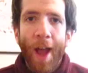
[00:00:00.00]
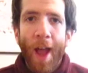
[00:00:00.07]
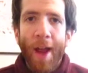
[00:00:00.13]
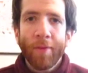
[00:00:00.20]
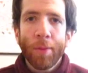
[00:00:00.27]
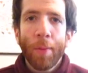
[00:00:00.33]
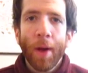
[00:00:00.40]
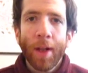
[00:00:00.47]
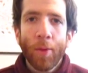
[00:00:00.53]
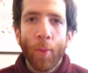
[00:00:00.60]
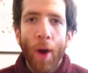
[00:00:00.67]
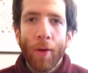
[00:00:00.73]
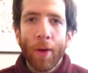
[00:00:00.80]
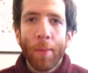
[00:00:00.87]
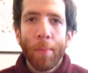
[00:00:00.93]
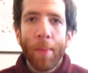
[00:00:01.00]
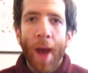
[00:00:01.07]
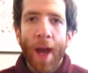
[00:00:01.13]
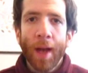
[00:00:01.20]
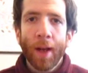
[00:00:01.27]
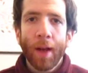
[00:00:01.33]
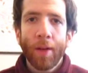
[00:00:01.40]
Hey everybody, welcome
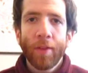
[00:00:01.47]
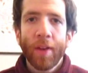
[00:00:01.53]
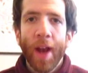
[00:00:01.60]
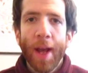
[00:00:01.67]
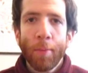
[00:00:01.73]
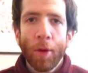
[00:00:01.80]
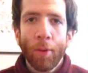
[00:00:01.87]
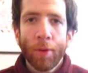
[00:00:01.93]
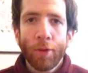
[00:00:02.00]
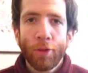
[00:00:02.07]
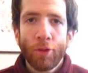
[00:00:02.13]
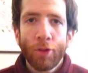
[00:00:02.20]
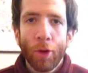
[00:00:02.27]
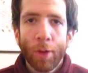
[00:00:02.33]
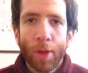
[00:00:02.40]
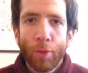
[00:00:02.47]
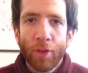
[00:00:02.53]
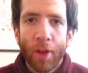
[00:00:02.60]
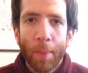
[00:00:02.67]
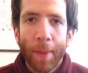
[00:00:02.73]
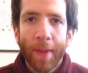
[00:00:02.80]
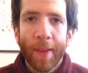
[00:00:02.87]
back. Today I'm going to show you
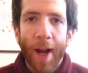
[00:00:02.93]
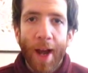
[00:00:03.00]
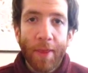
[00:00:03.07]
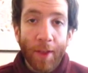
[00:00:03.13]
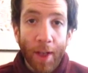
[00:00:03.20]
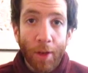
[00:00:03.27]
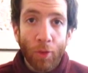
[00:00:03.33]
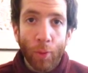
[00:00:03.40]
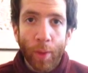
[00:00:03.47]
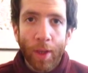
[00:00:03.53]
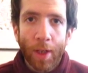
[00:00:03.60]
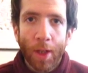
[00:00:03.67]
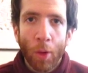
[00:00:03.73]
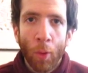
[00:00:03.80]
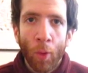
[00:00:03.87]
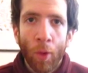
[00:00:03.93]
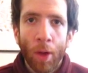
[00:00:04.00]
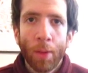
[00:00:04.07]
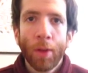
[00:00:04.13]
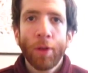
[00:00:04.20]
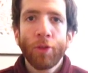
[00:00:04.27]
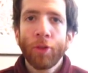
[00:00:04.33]
something that I think is really cool.
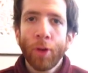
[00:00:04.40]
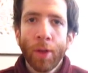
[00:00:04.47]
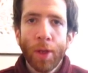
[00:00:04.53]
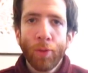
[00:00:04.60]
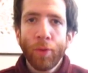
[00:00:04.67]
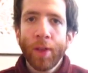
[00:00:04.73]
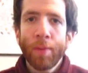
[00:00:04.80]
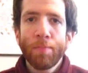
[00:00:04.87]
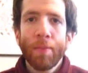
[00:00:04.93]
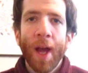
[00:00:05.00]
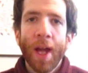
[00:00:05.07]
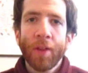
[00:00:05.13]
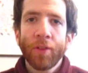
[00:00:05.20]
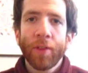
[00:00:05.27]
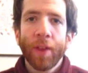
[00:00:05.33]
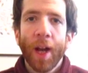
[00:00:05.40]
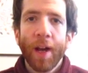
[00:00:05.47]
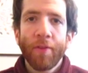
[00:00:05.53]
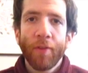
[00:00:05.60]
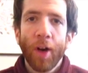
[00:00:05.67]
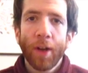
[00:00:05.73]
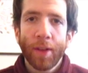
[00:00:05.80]
I'm going to show you the mask that I
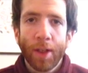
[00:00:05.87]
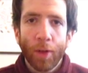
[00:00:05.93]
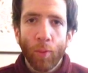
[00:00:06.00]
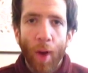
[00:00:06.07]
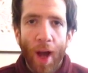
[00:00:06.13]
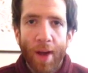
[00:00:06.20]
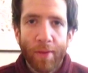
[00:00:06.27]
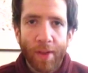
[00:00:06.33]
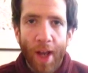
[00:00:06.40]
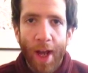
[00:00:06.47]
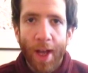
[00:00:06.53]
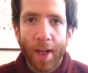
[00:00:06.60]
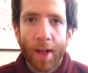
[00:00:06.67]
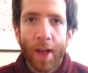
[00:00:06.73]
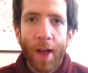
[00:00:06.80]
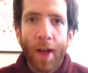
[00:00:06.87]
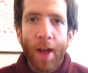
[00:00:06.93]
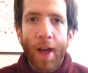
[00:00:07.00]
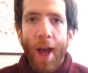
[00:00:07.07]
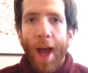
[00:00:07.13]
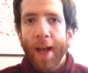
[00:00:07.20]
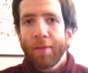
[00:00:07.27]
finally arrived at
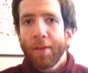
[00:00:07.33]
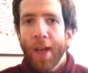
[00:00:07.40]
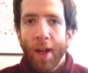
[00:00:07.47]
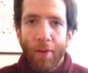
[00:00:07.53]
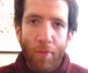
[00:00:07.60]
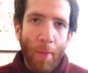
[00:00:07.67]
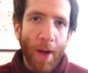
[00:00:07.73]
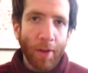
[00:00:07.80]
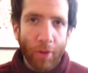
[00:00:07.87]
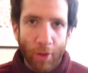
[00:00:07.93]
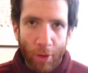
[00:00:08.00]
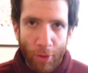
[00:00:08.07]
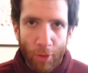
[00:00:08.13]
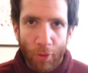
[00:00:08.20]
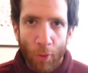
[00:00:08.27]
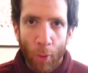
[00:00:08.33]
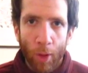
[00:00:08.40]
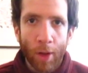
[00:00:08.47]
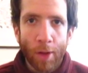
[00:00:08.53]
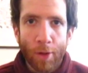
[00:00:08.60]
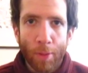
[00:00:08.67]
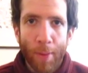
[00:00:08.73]
the end of my search
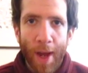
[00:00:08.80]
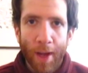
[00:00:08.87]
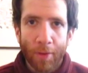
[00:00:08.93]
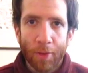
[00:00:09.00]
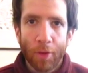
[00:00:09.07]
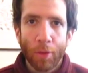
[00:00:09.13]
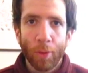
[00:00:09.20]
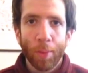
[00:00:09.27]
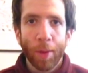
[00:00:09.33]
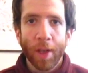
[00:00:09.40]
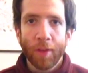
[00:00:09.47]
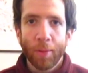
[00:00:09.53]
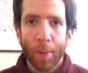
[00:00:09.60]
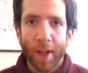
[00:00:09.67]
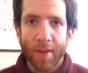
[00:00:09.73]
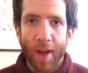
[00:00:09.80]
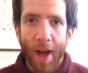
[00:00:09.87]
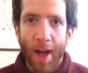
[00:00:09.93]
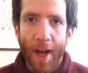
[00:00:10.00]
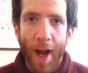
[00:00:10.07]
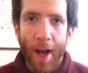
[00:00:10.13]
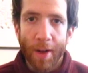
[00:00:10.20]
for a new mask to replace my
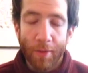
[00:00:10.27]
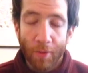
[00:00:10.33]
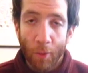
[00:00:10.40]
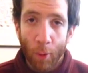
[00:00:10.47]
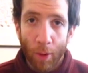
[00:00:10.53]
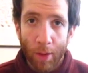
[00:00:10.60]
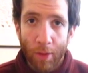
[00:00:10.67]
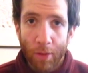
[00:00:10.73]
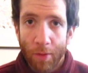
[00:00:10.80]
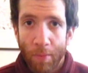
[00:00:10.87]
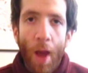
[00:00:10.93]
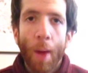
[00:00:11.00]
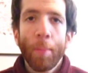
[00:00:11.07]
dye i4s.